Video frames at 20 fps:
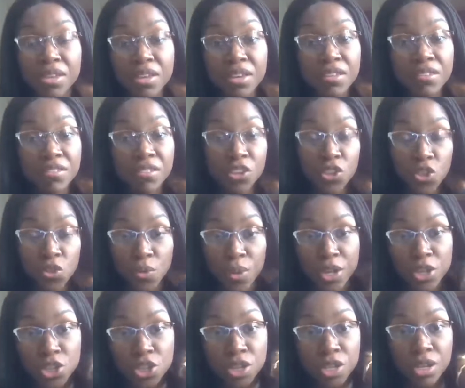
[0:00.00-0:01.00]

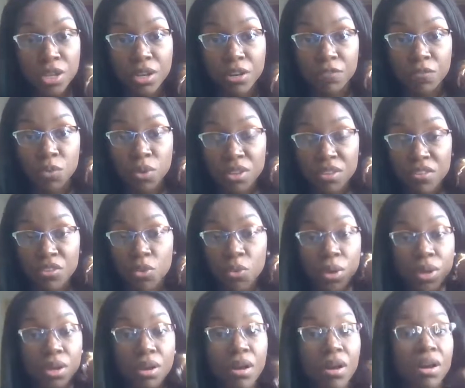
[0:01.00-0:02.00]
situation of what's
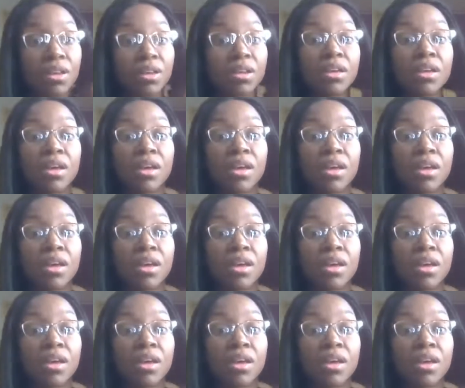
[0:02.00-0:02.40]
going on.